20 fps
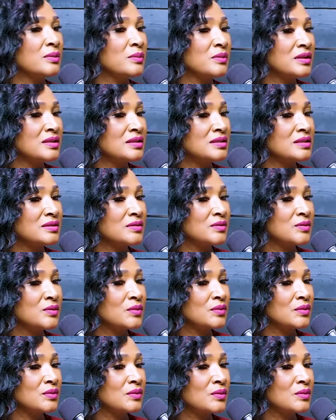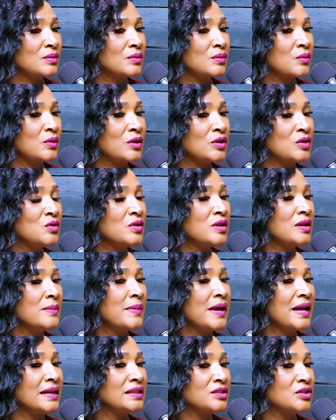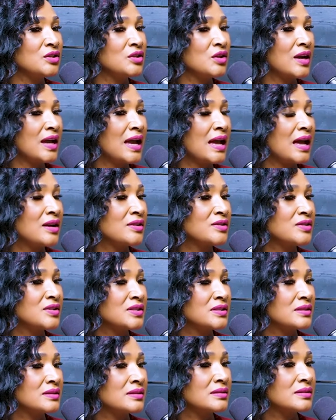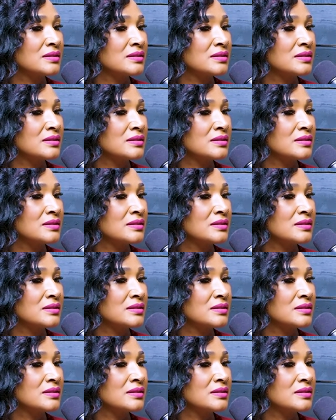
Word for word: is, when you get back to your house,